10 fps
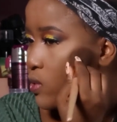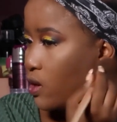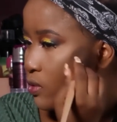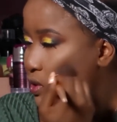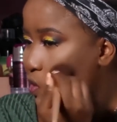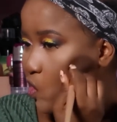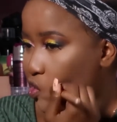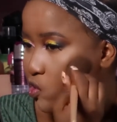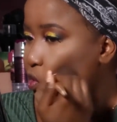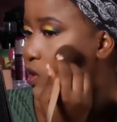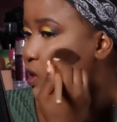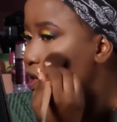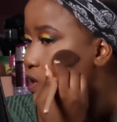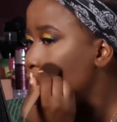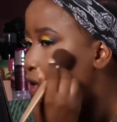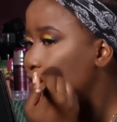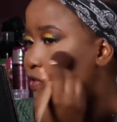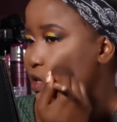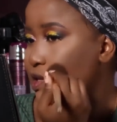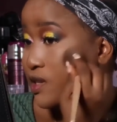Now with contour, you can either make your
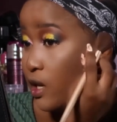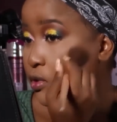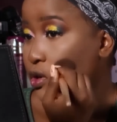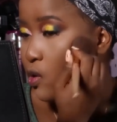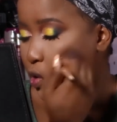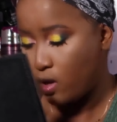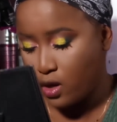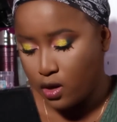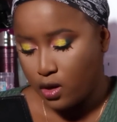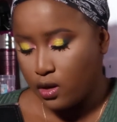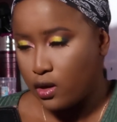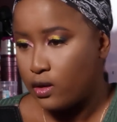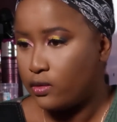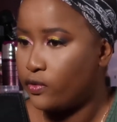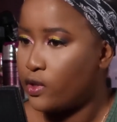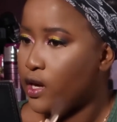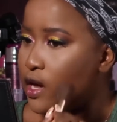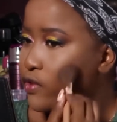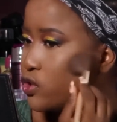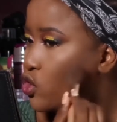face slimmer. I feel I
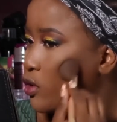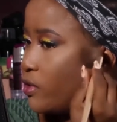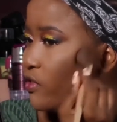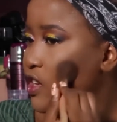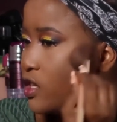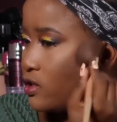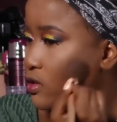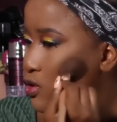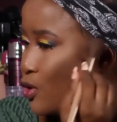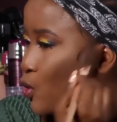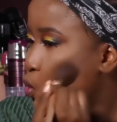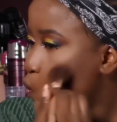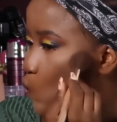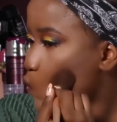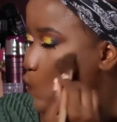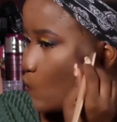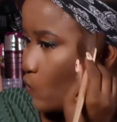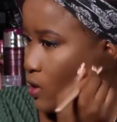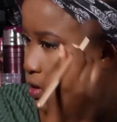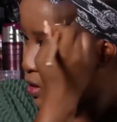have a chubby face, so
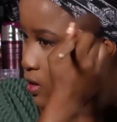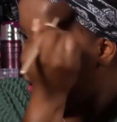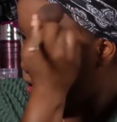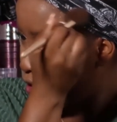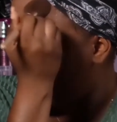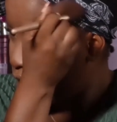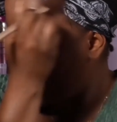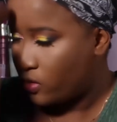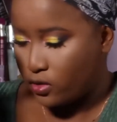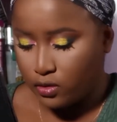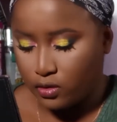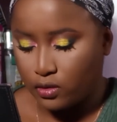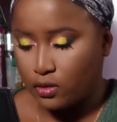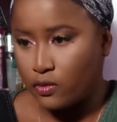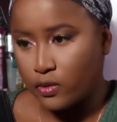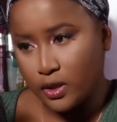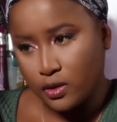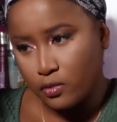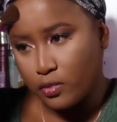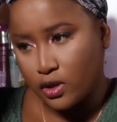I like to go a
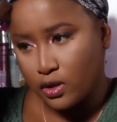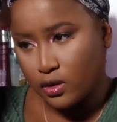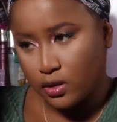little bit